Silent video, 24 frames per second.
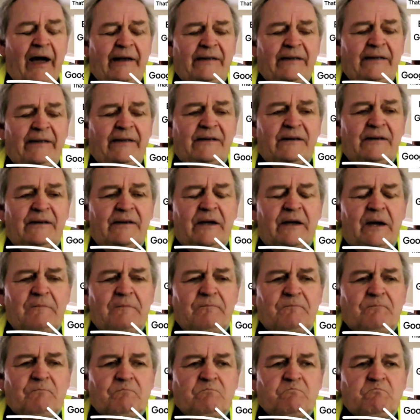And
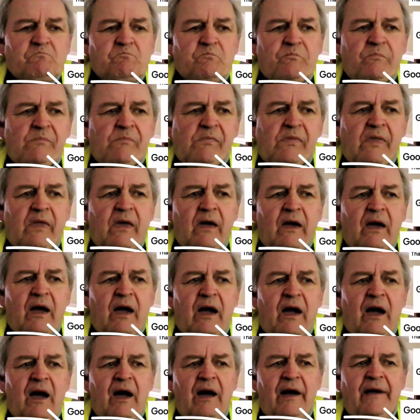um,
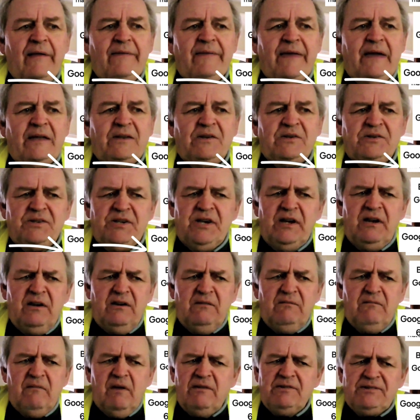uh, then
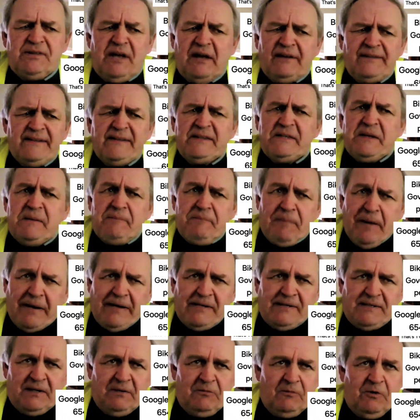she started
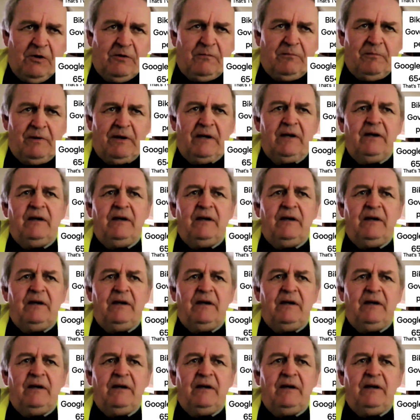debating with